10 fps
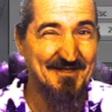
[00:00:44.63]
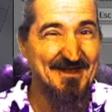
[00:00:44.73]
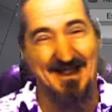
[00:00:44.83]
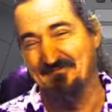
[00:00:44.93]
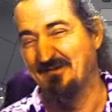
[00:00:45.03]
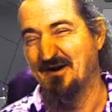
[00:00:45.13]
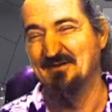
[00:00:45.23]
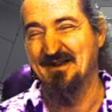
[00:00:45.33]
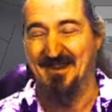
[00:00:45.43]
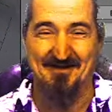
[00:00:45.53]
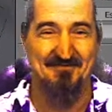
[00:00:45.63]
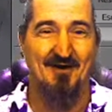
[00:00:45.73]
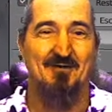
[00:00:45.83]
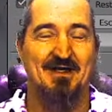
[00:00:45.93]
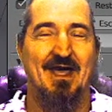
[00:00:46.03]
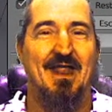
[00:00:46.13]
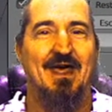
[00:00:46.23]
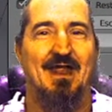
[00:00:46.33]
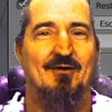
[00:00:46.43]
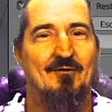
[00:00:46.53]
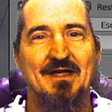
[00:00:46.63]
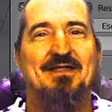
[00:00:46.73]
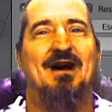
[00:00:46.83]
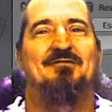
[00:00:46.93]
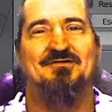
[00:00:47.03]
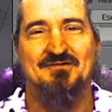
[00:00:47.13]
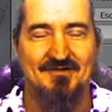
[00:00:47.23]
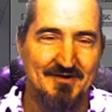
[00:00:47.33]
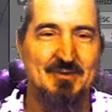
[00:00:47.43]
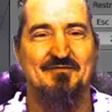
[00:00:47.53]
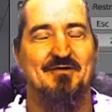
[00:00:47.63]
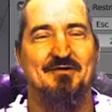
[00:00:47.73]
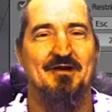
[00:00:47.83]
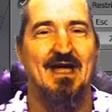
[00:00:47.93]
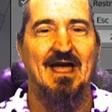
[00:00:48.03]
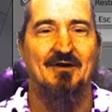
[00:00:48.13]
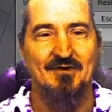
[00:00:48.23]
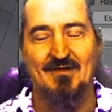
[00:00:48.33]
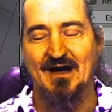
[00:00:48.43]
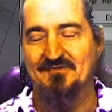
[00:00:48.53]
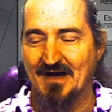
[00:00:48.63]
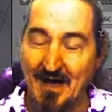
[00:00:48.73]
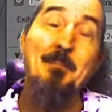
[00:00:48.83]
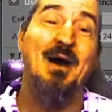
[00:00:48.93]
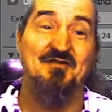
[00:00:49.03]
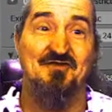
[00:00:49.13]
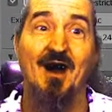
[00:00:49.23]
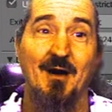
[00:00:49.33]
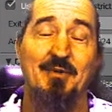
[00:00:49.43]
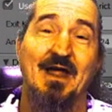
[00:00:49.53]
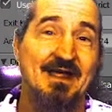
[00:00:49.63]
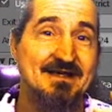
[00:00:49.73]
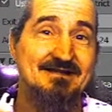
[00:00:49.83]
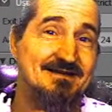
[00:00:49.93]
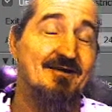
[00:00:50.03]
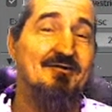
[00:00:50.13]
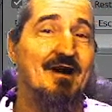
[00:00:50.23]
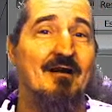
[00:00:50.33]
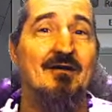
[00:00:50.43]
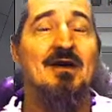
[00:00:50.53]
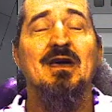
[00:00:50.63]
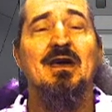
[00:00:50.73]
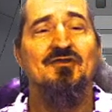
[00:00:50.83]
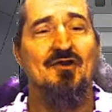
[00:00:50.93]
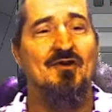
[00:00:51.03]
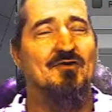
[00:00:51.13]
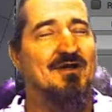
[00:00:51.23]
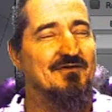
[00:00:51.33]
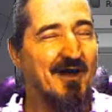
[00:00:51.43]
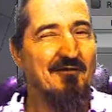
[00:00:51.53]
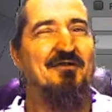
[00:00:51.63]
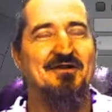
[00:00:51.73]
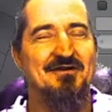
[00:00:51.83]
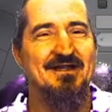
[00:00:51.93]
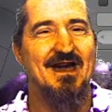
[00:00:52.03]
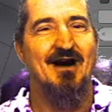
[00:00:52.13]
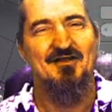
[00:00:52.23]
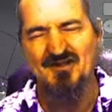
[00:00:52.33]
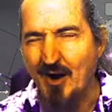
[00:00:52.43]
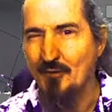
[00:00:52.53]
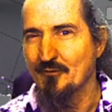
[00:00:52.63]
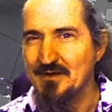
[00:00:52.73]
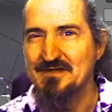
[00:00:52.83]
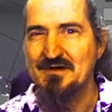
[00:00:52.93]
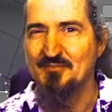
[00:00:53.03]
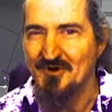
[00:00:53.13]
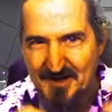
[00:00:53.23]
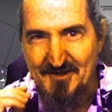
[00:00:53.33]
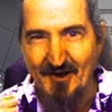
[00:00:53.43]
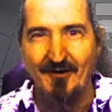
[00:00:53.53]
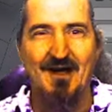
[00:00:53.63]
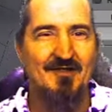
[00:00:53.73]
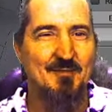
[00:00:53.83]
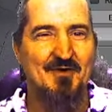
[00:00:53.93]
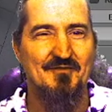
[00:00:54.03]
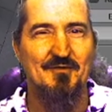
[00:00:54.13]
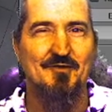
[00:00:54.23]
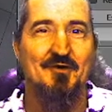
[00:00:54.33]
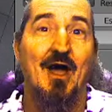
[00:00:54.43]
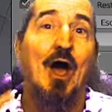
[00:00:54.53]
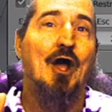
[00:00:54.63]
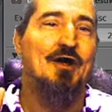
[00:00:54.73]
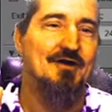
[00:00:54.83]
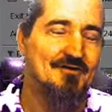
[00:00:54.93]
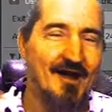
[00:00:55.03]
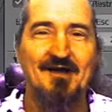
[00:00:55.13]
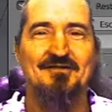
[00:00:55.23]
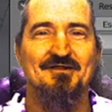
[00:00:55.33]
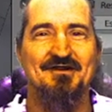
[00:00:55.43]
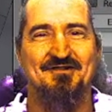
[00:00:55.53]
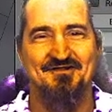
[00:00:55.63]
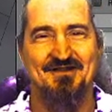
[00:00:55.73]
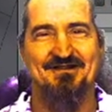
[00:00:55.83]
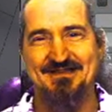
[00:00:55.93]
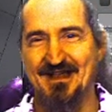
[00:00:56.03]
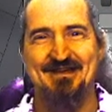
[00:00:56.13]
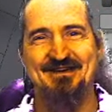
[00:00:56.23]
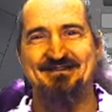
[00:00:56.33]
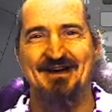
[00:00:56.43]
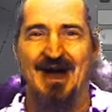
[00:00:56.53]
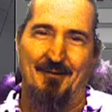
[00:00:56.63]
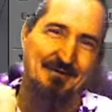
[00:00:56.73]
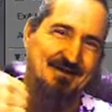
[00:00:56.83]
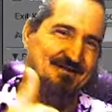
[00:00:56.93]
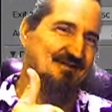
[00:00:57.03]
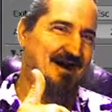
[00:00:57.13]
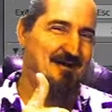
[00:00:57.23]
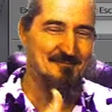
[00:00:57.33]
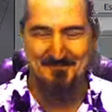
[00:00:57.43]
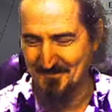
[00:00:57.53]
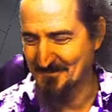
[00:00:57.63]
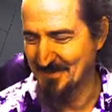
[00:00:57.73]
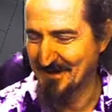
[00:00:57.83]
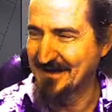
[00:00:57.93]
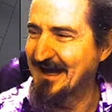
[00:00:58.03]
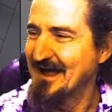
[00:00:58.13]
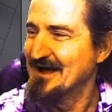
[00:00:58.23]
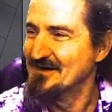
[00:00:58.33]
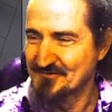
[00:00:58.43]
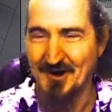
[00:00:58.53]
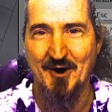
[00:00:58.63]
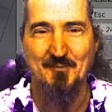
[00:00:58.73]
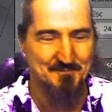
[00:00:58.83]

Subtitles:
it, and then I read down just a little bit further and realized I messed up and I didn't tell y'all. So if y'all figured it out and y'all were reading the book and y'all got a little bit further, congratulations, you did a good job. Good job. Okay, so